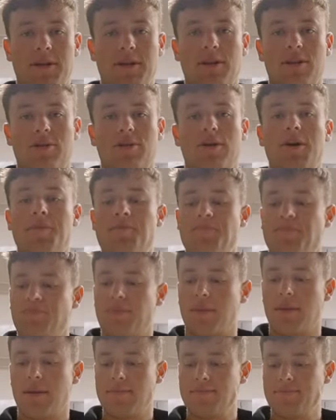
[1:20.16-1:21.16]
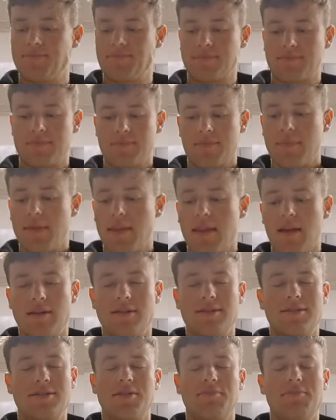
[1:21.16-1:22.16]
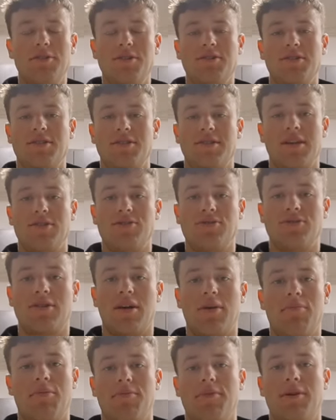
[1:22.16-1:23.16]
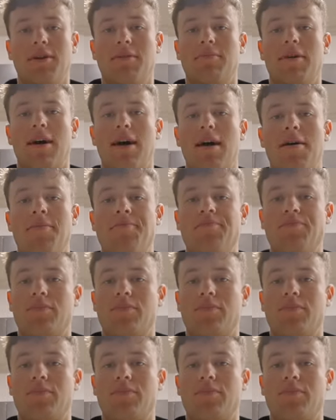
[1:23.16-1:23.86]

D3. This is the most essential supplement in my